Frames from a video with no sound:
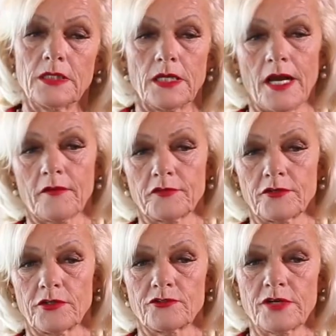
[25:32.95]
After
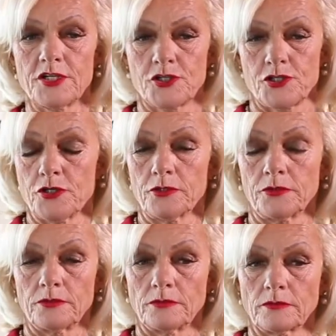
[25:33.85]
the trade show,
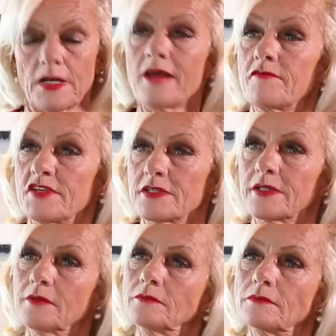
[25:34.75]
I visit
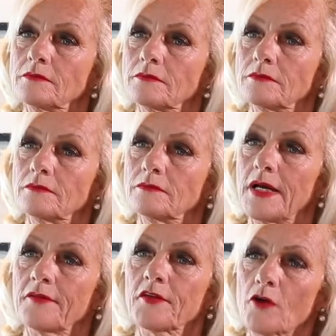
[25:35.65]
them
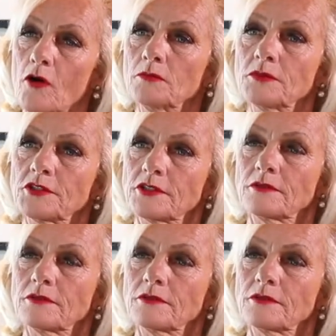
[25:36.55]
at their homes.